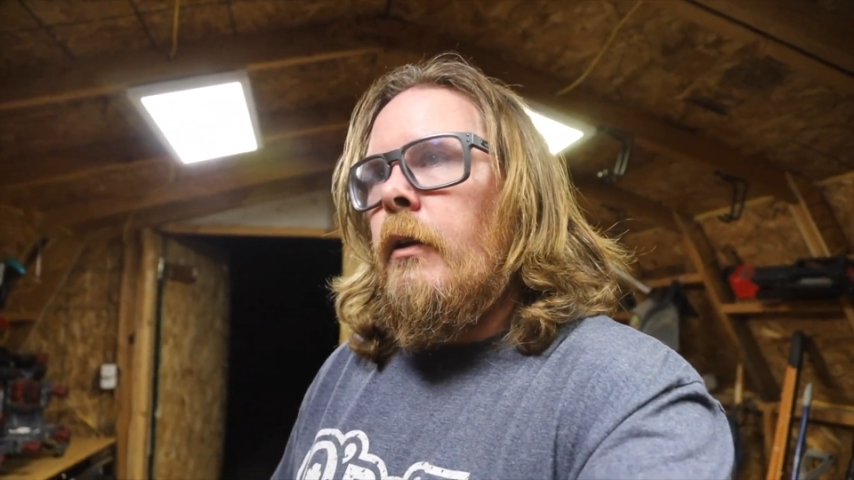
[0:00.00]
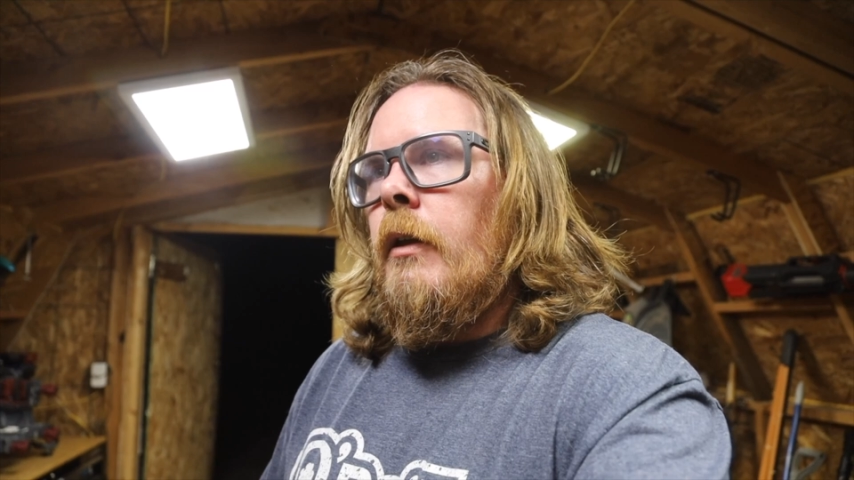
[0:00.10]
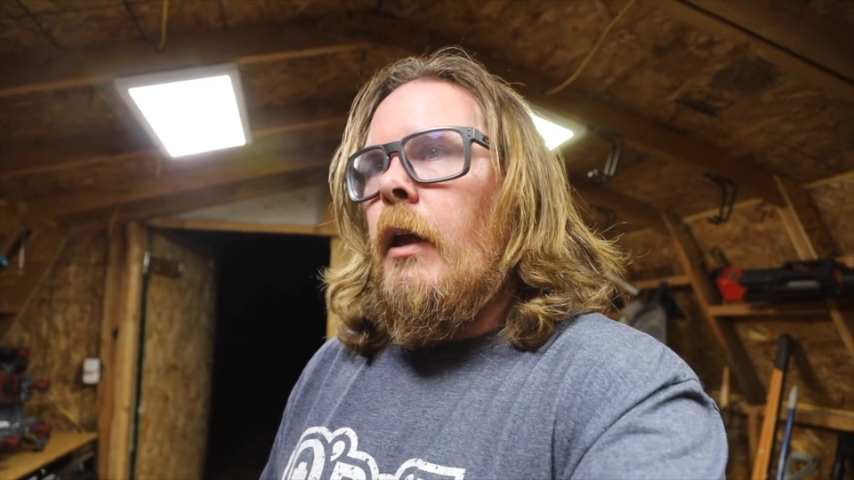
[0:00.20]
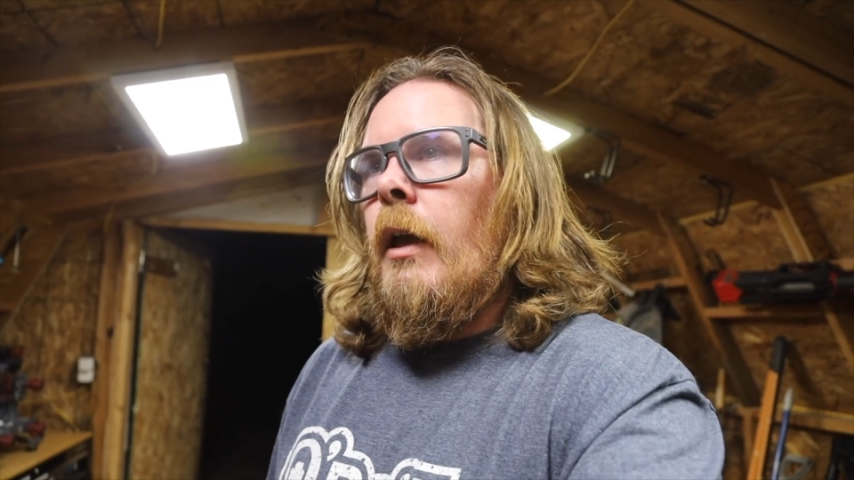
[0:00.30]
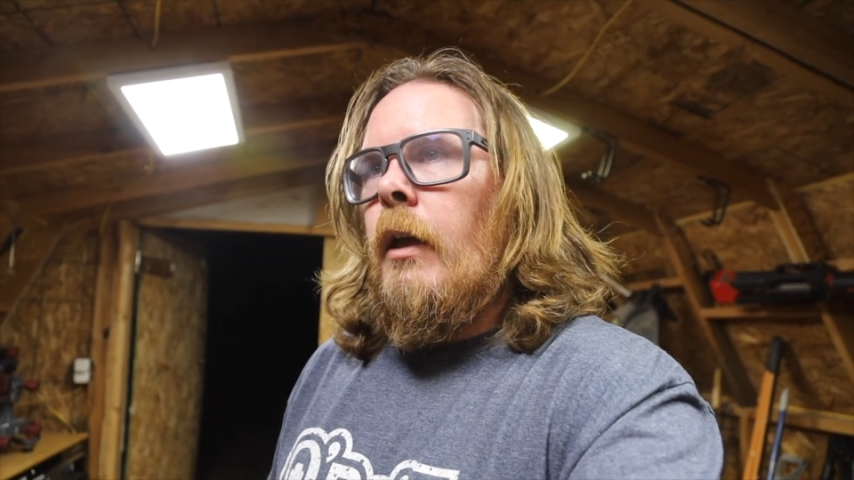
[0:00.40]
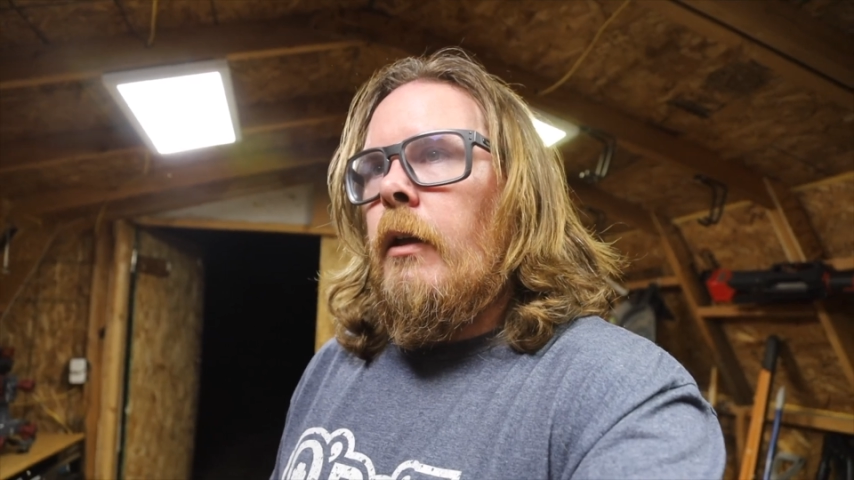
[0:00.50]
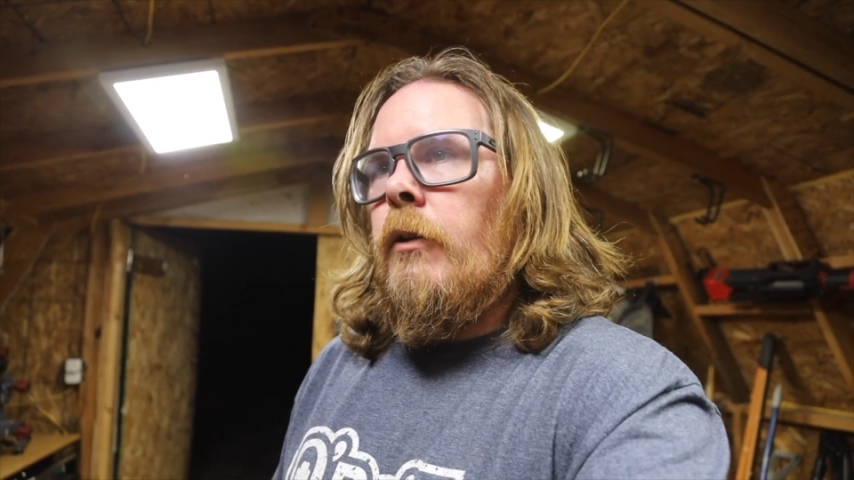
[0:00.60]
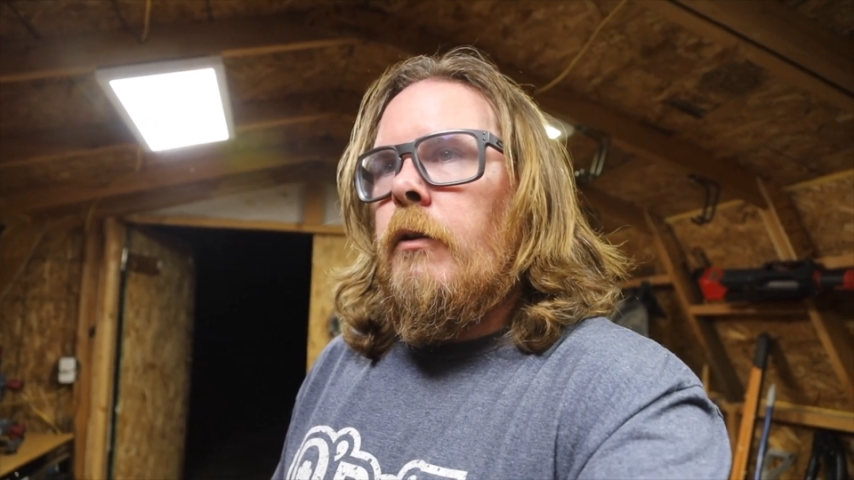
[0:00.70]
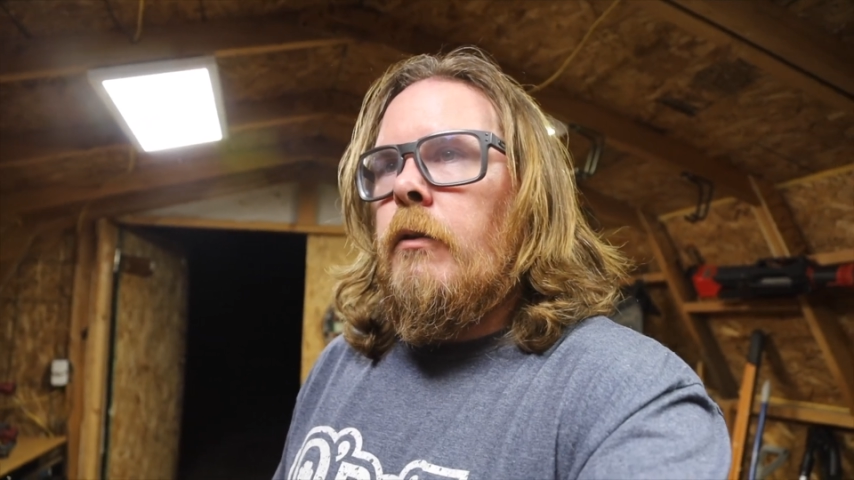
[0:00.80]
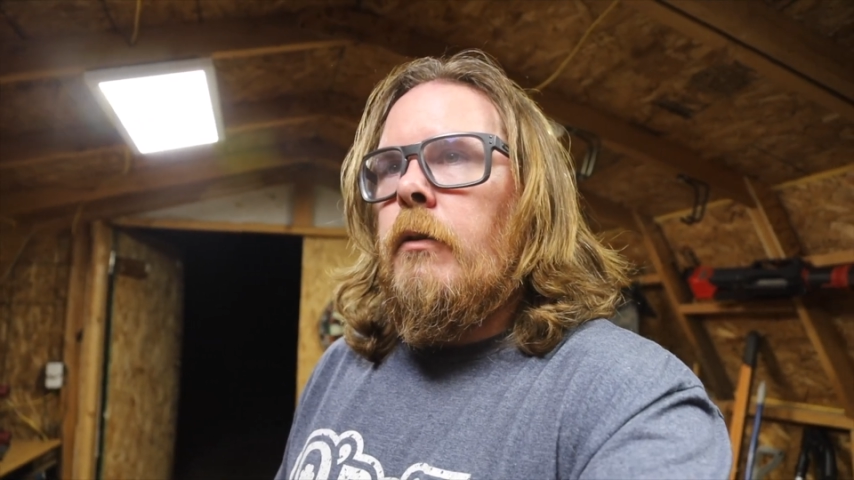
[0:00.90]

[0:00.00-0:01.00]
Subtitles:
and